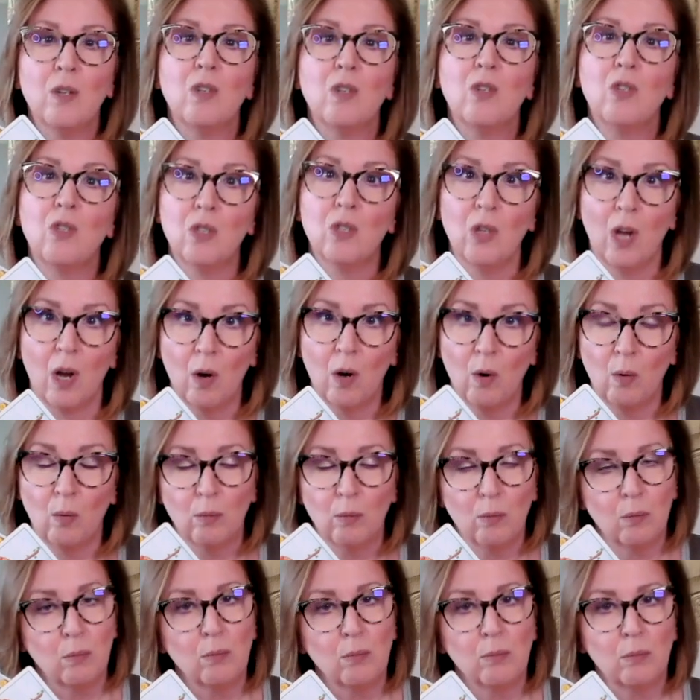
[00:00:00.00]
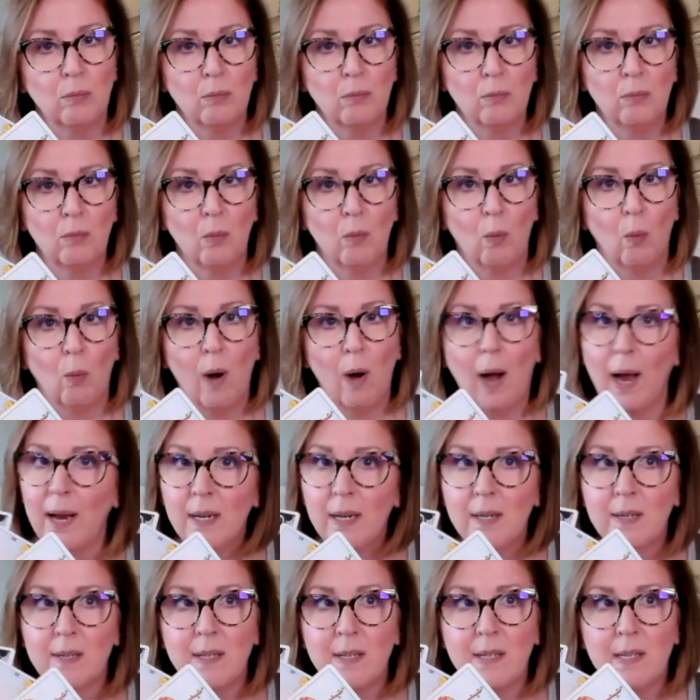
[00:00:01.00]
So, why
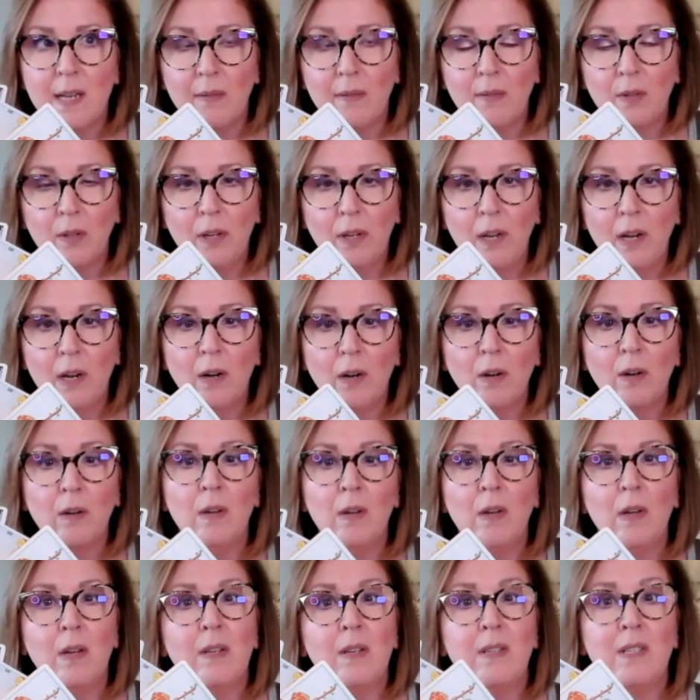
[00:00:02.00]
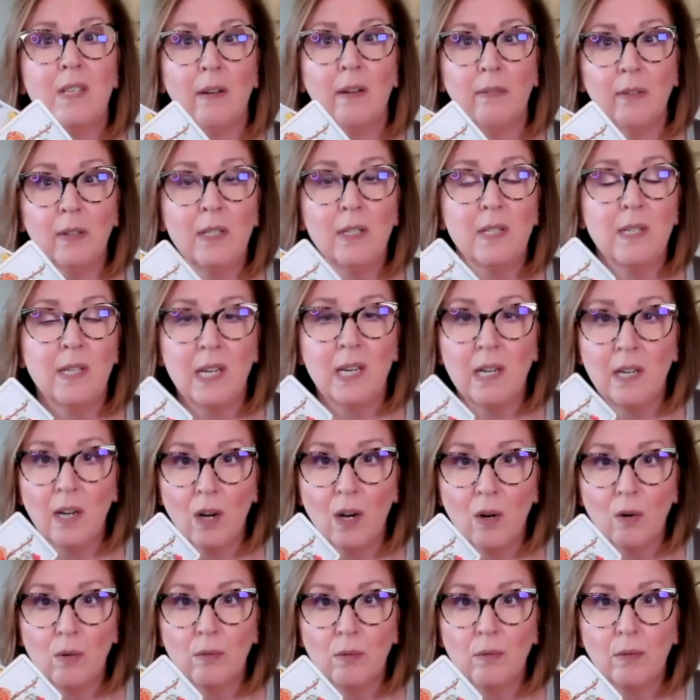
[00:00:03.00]
is the devil here? Devil is
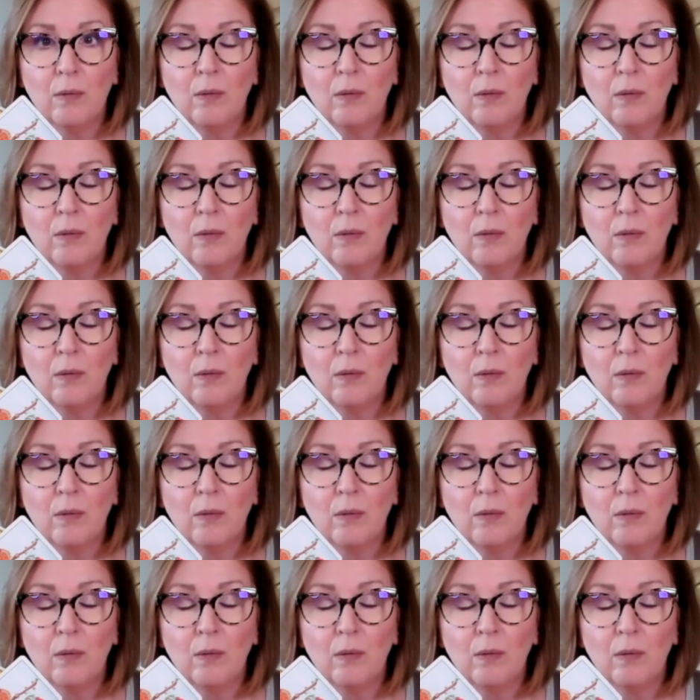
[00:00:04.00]
ego.